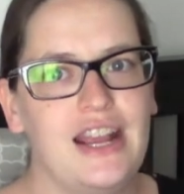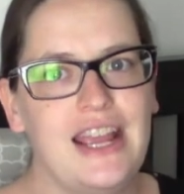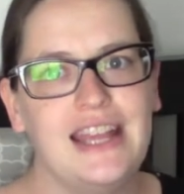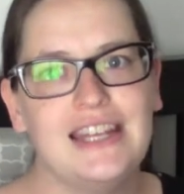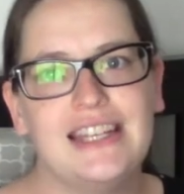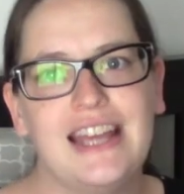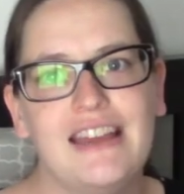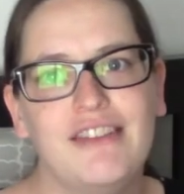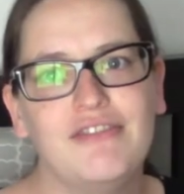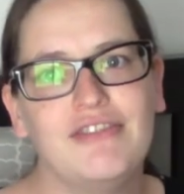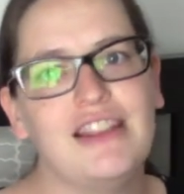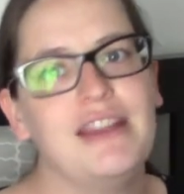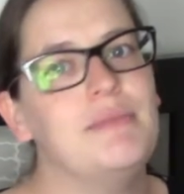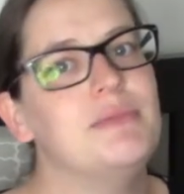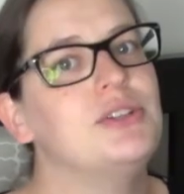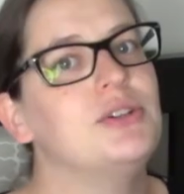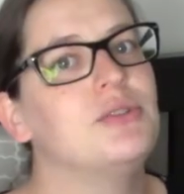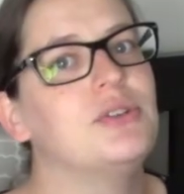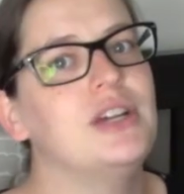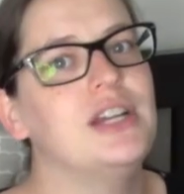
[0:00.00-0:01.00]

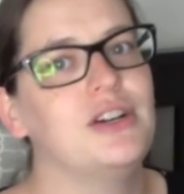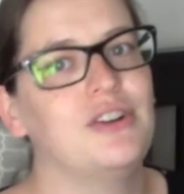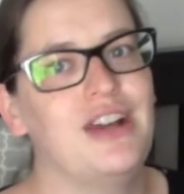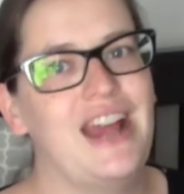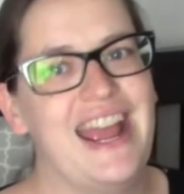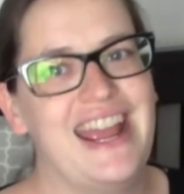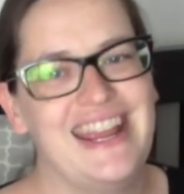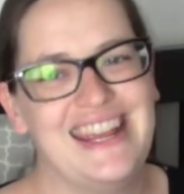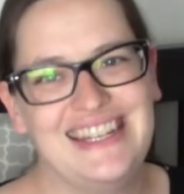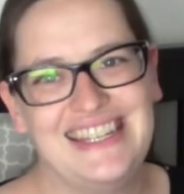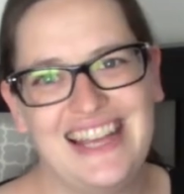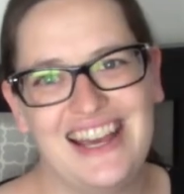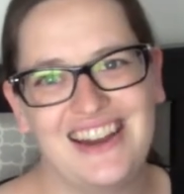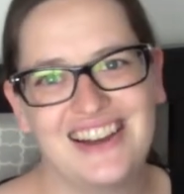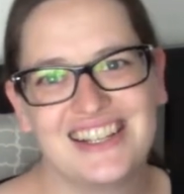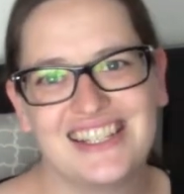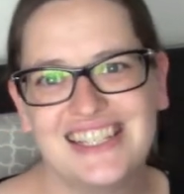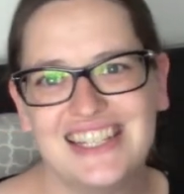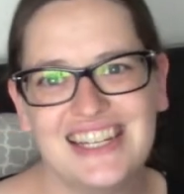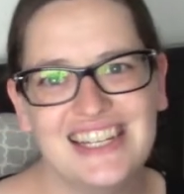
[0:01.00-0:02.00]
anti-inflammatory or
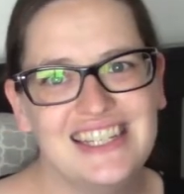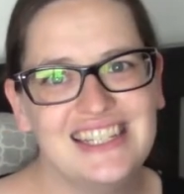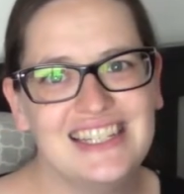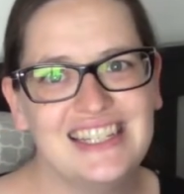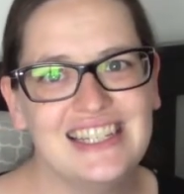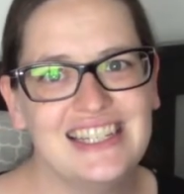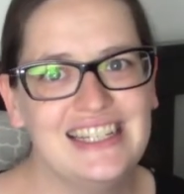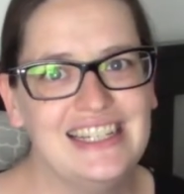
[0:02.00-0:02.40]
antioxidant.